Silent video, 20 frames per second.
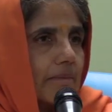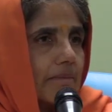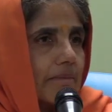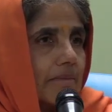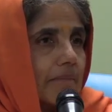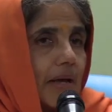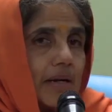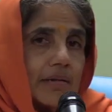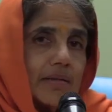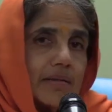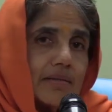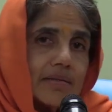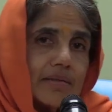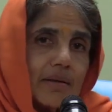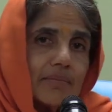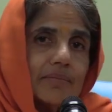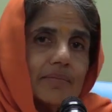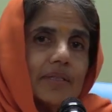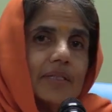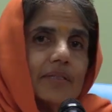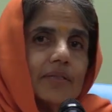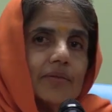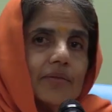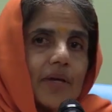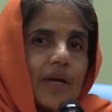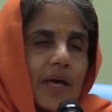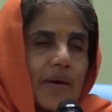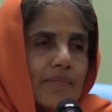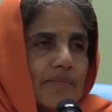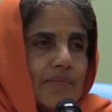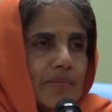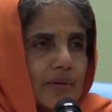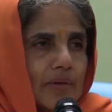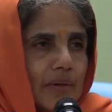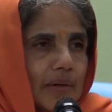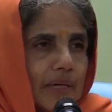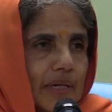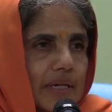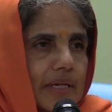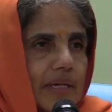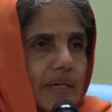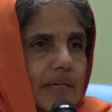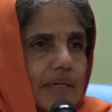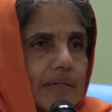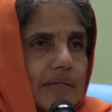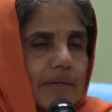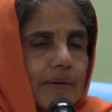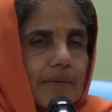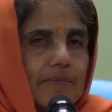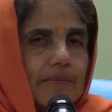That is something to emulate.